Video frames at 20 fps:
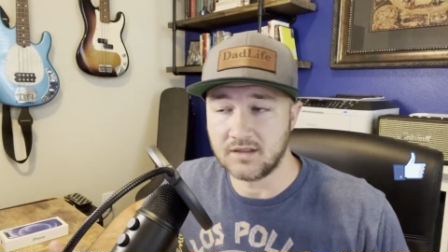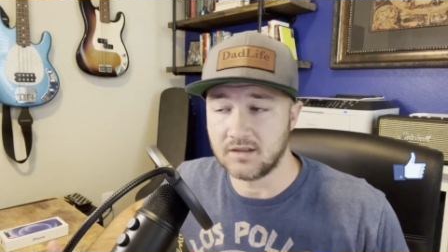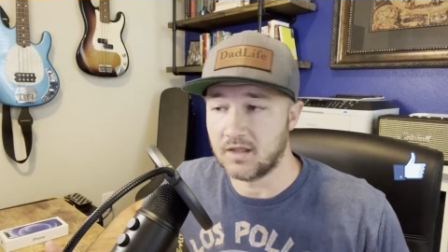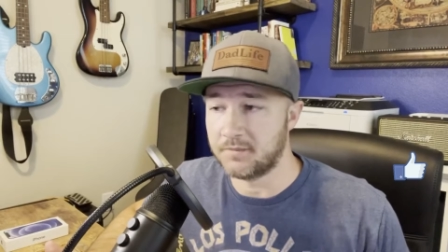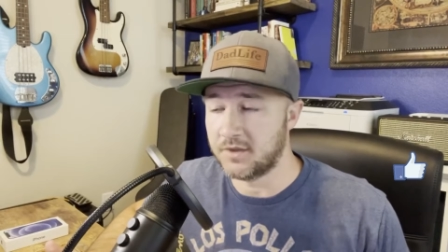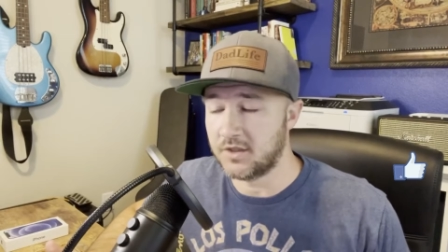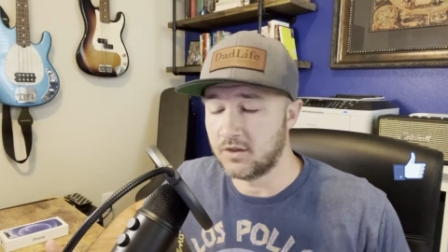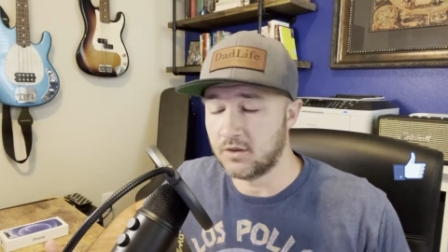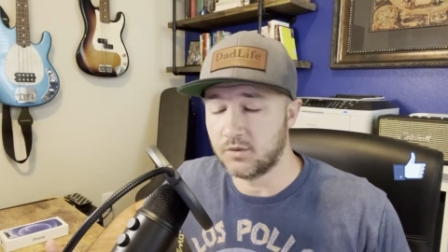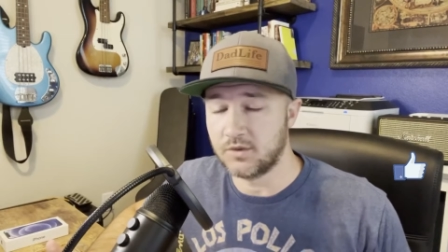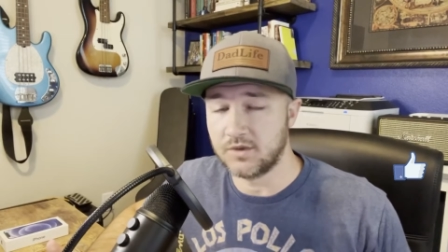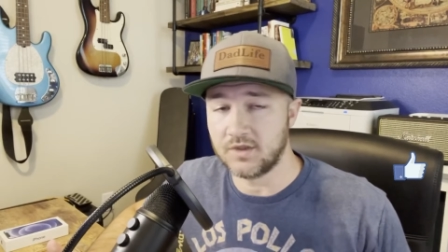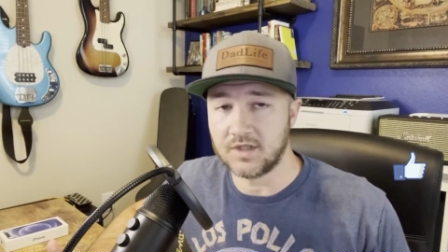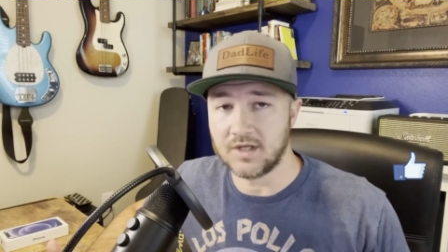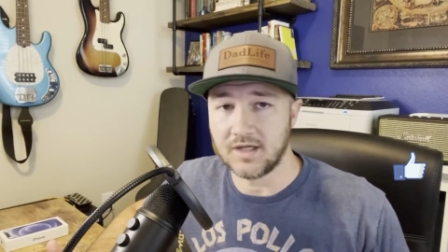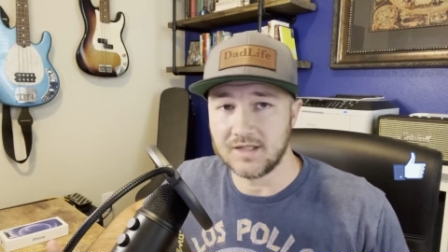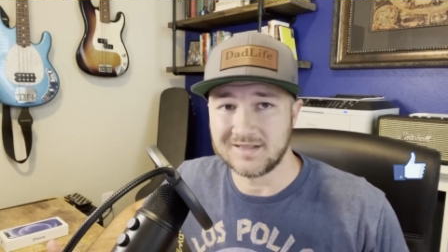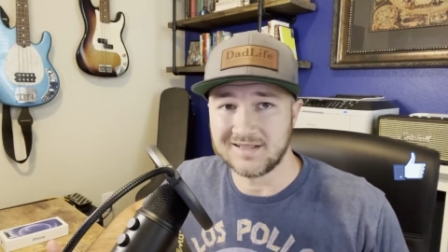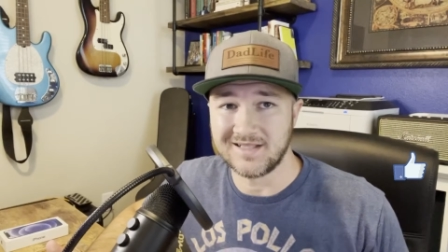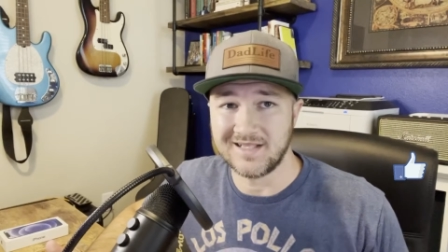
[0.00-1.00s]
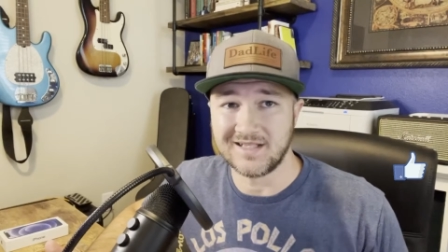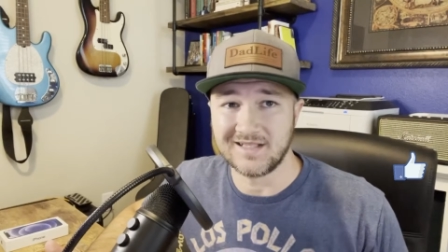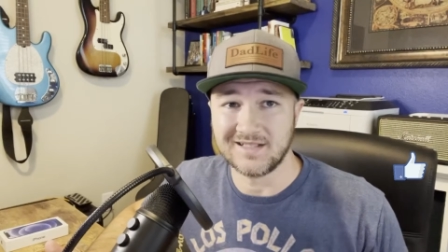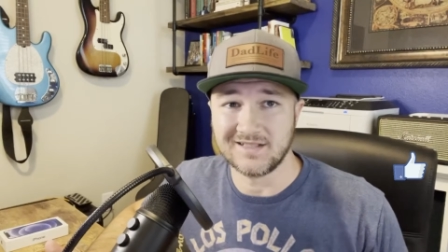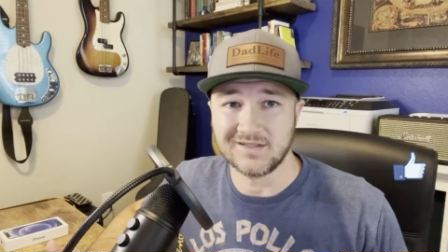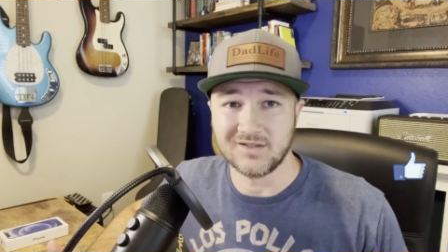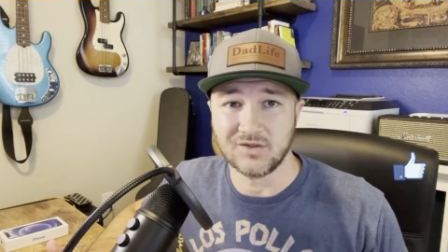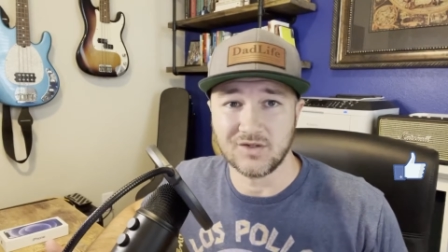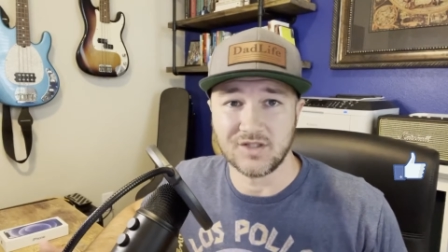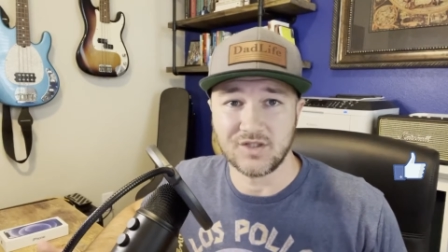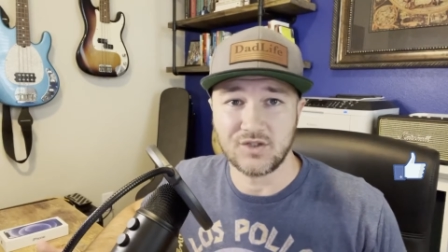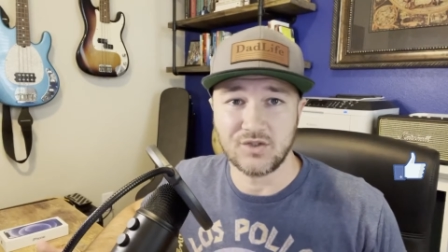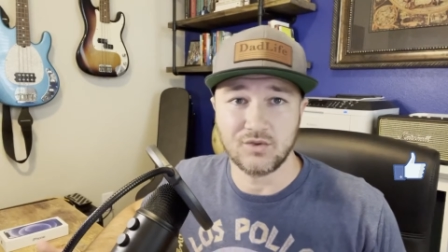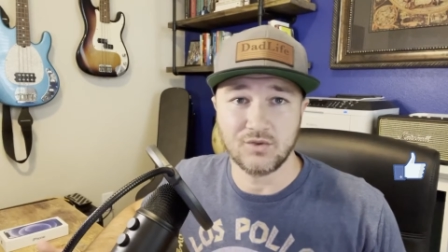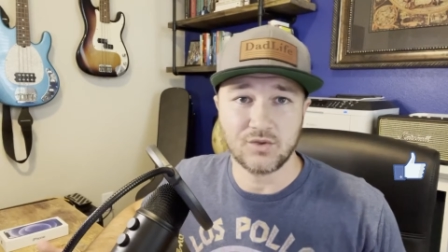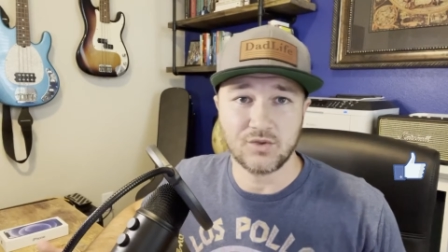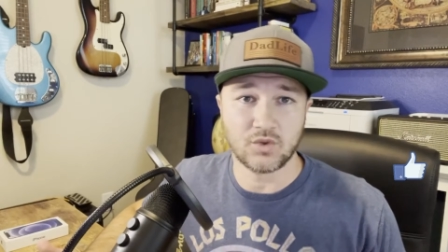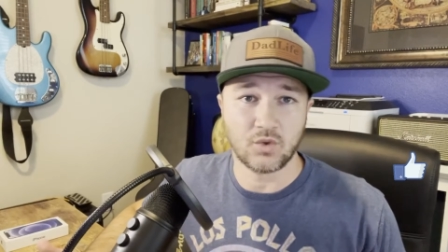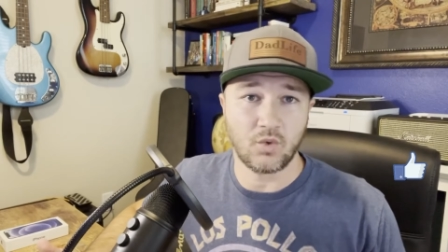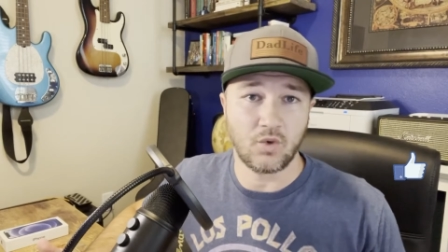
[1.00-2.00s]
Let me know what you guys think. Is there a
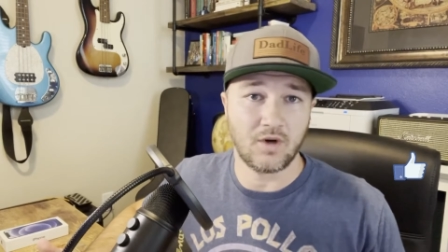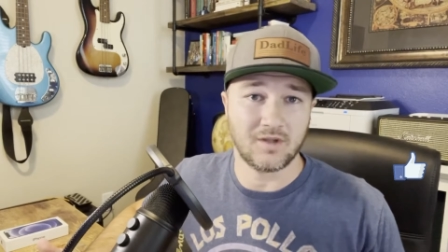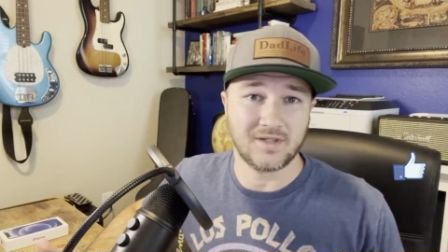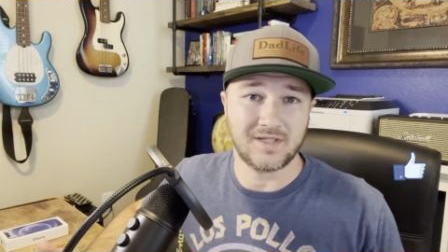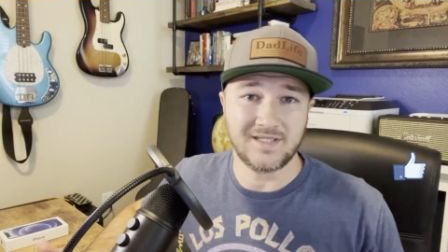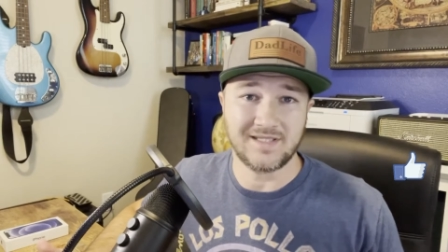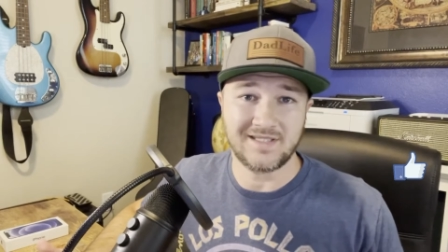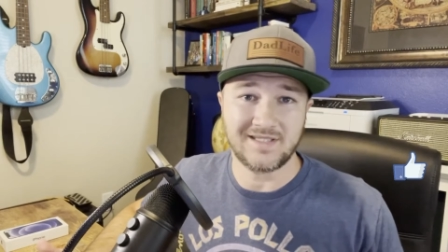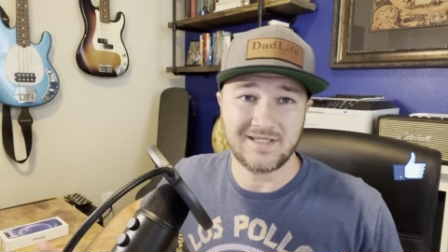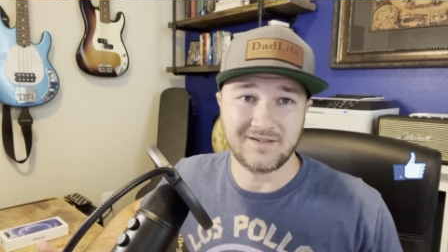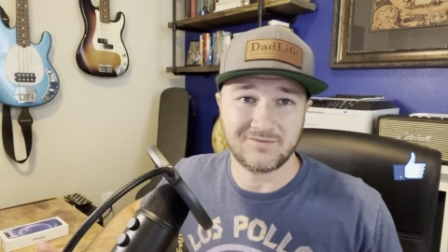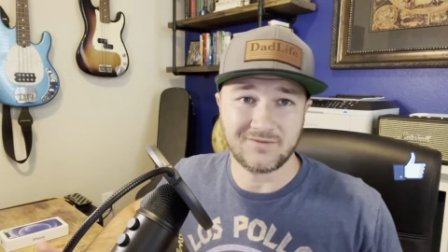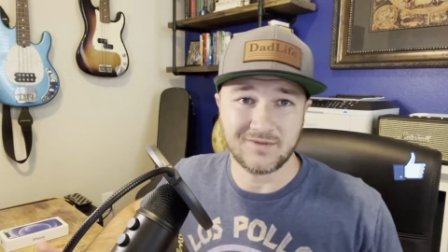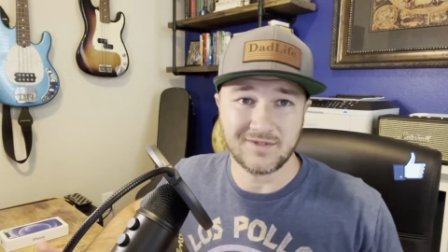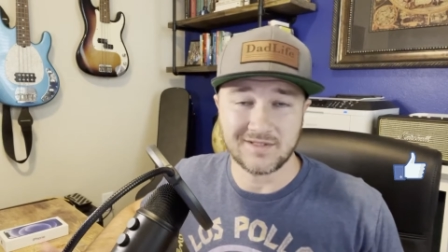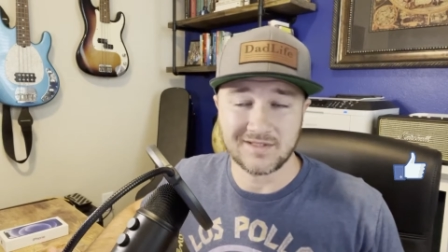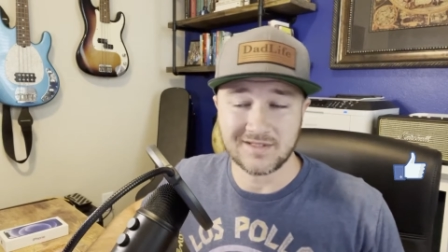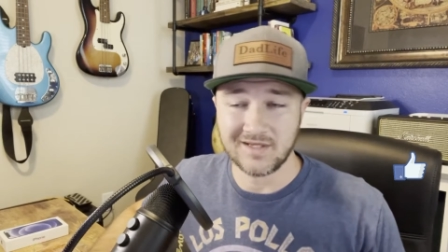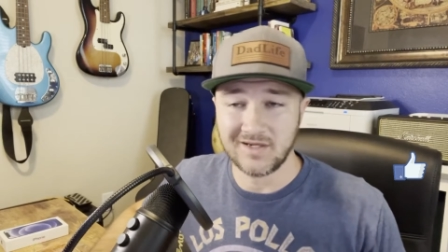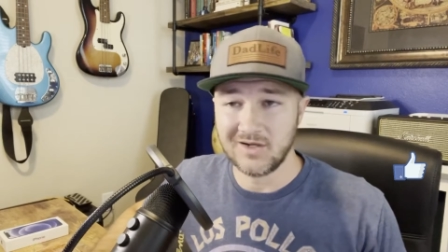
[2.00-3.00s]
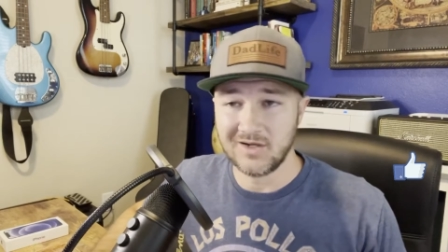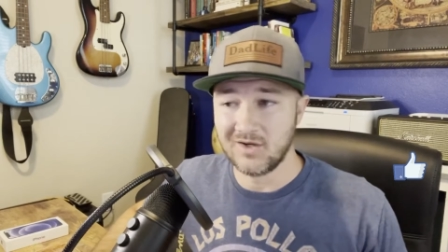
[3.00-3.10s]
huge quality difference?